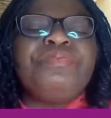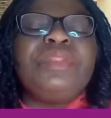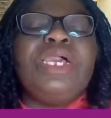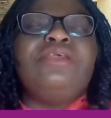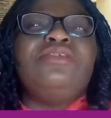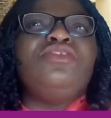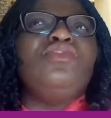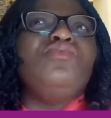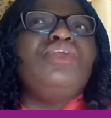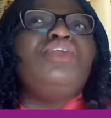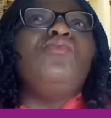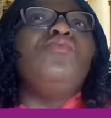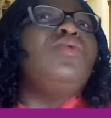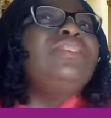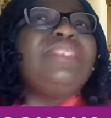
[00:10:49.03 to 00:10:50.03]
And so we
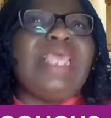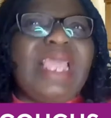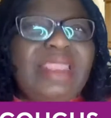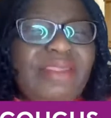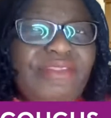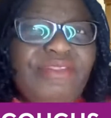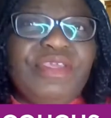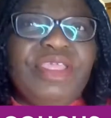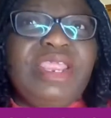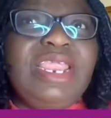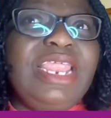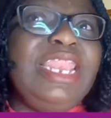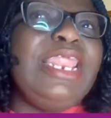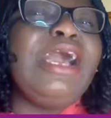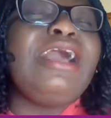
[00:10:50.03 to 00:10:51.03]
don't want anything
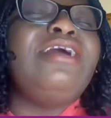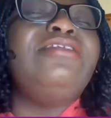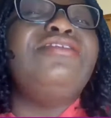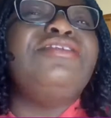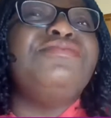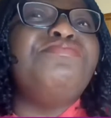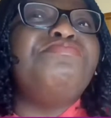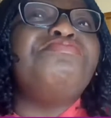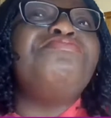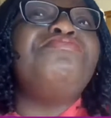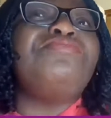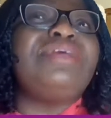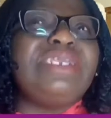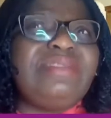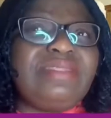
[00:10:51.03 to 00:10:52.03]
that can
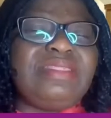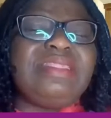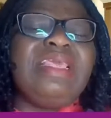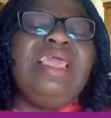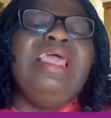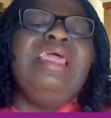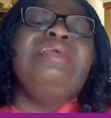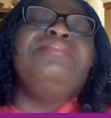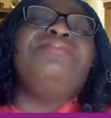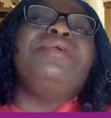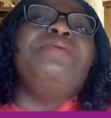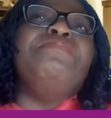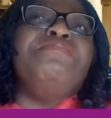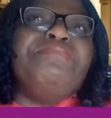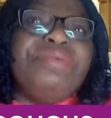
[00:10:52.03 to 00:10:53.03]
depress
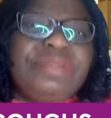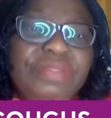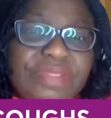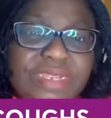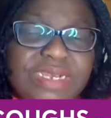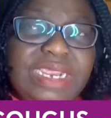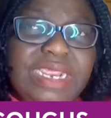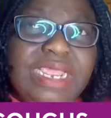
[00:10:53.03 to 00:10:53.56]
their breathing,